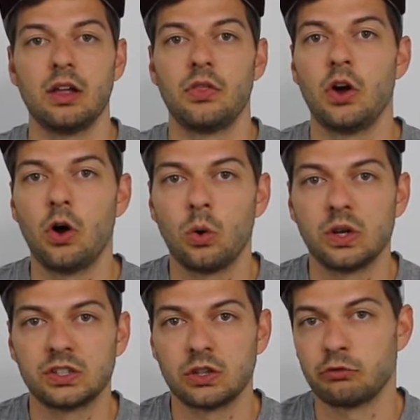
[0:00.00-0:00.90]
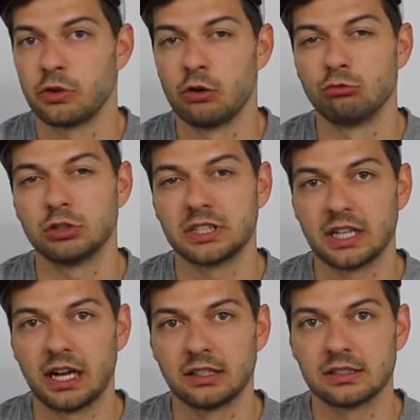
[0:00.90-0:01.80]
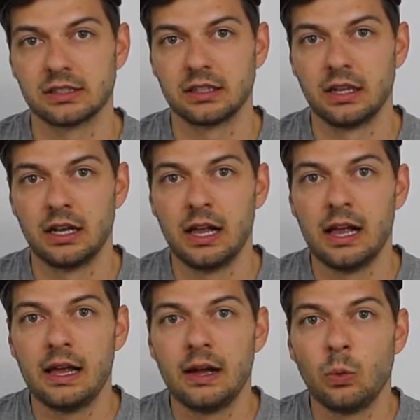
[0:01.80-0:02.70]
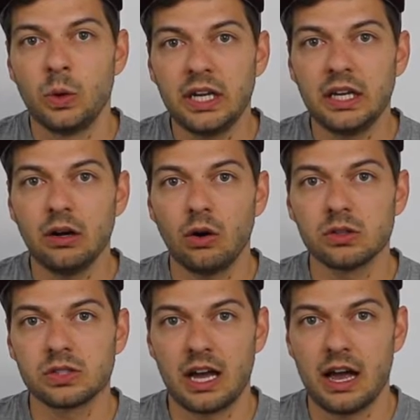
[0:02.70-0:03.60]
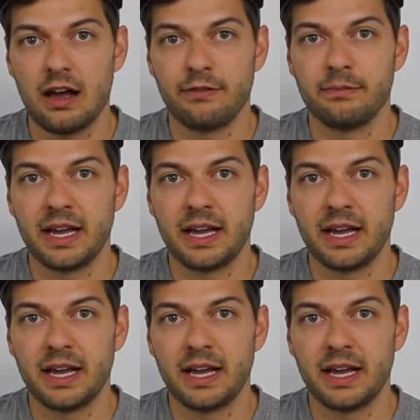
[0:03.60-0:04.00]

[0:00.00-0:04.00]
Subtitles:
the whole list of results. We also have